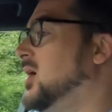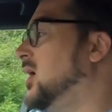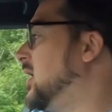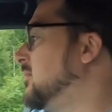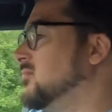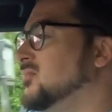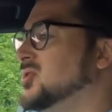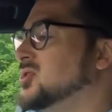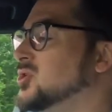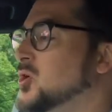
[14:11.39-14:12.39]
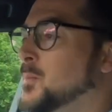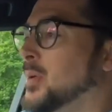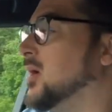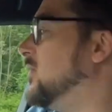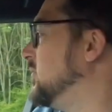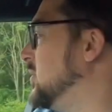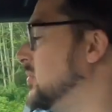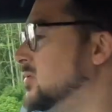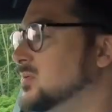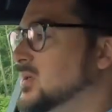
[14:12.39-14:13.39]
I'm super
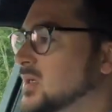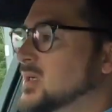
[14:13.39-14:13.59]
comfortable.